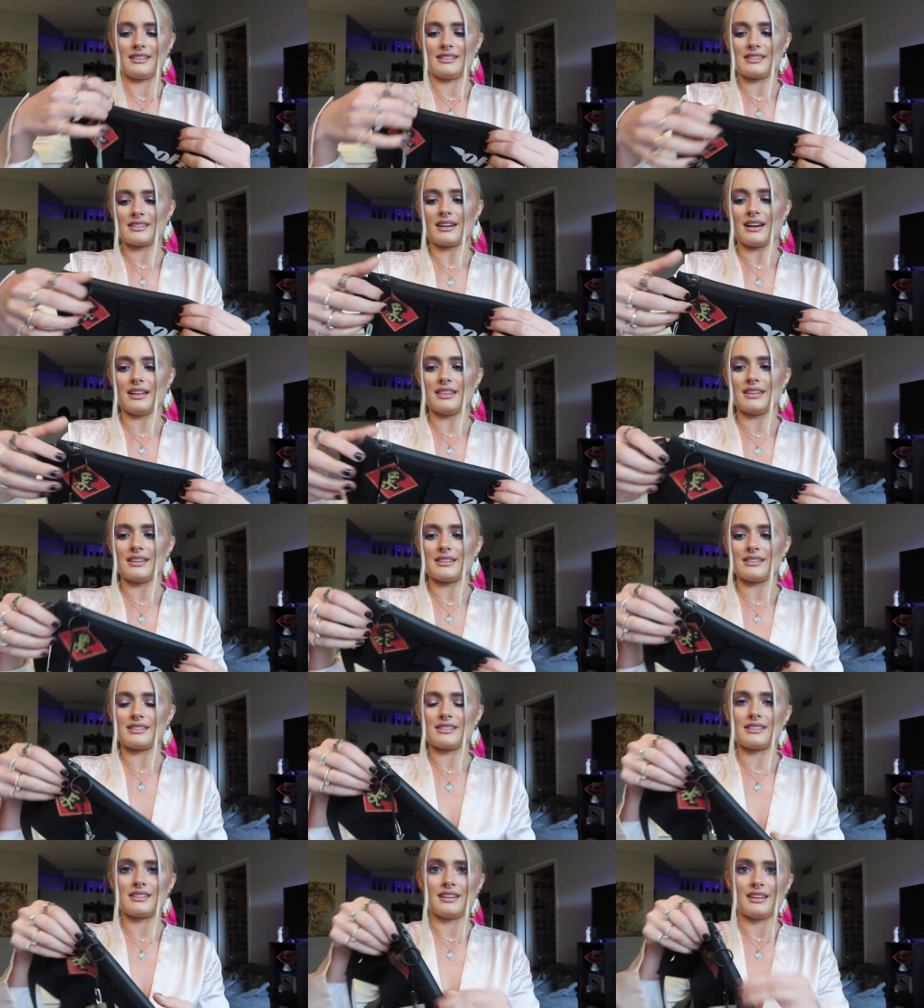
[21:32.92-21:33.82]
It's got
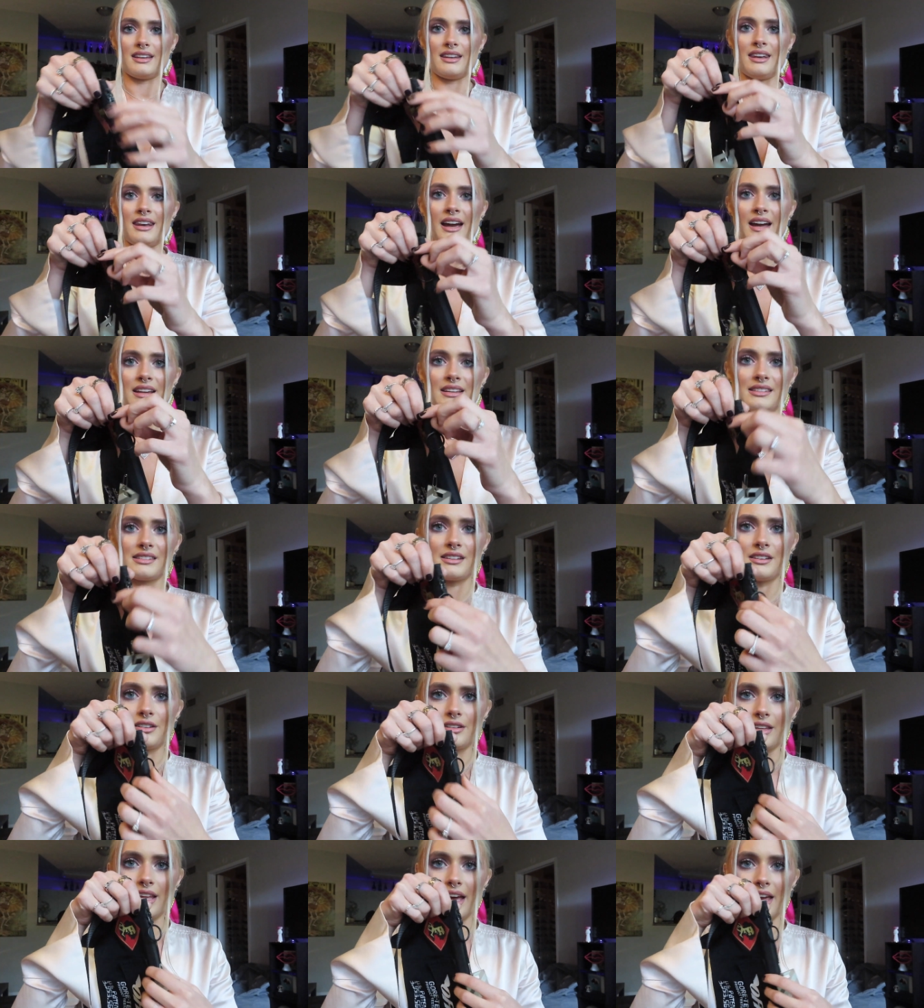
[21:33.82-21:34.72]
this nice
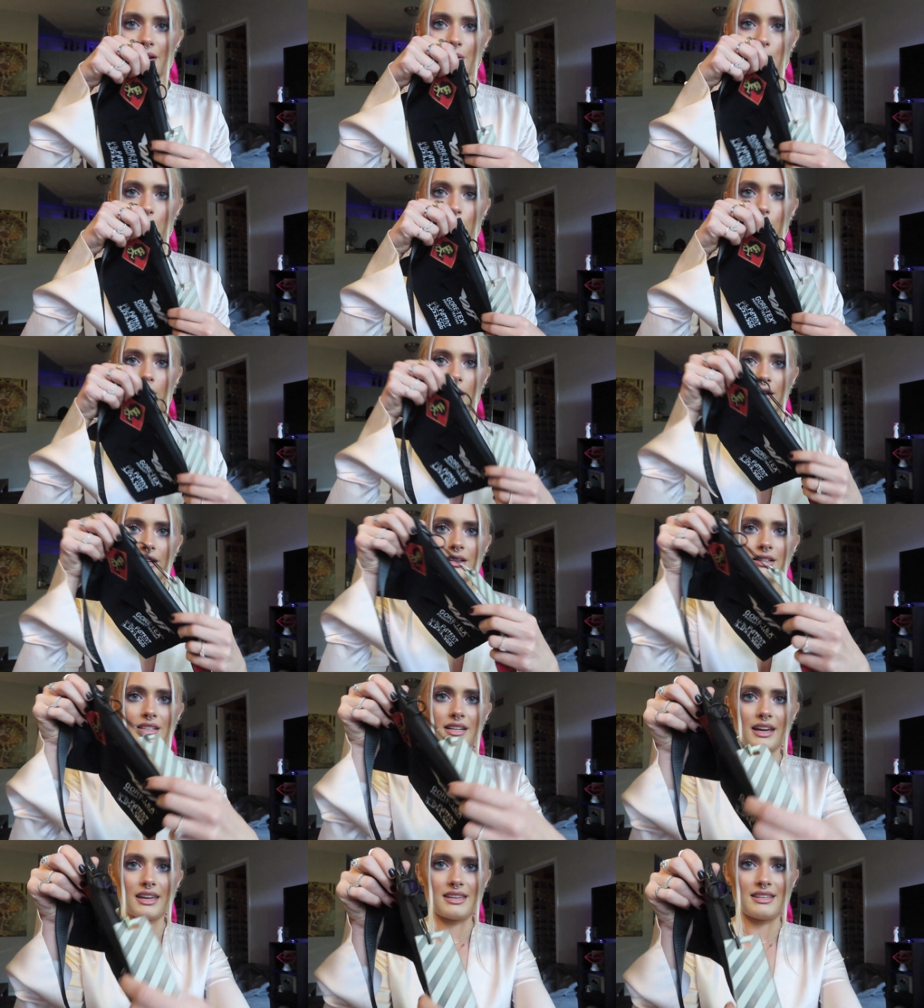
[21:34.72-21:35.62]
little like
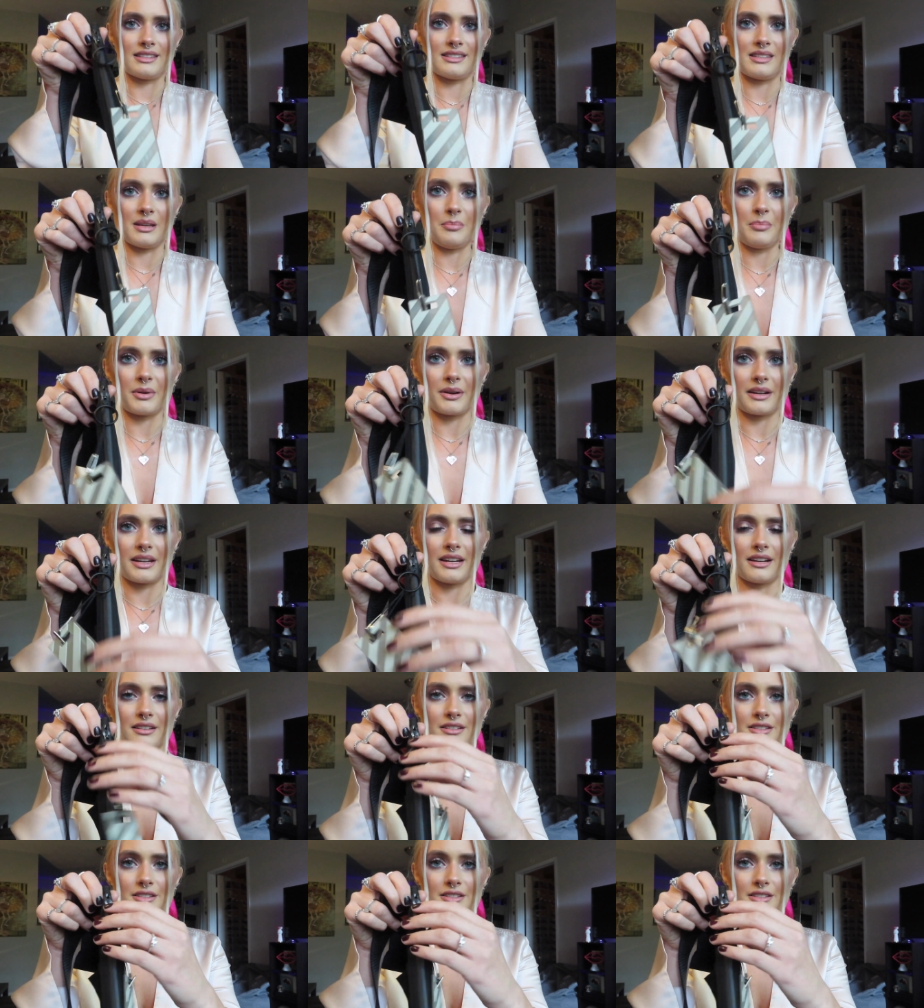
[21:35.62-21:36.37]
watertight zipper here